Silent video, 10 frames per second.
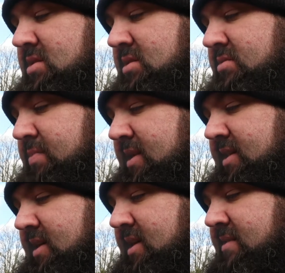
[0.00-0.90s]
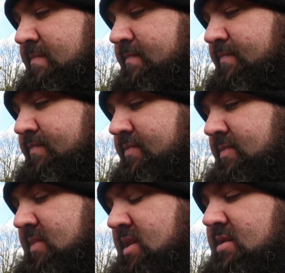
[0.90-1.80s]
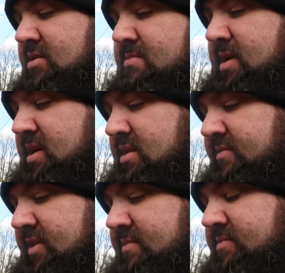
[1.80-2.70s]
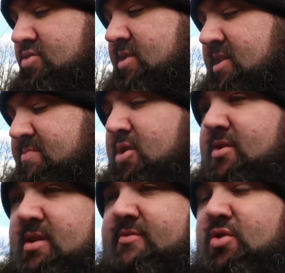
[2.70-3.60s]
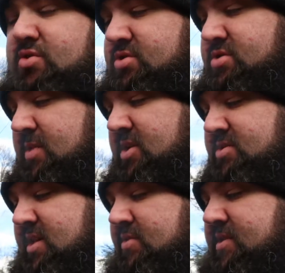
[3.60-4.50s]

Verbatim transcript: Oh, play the game. Come back over. Streak's broken, of course, because they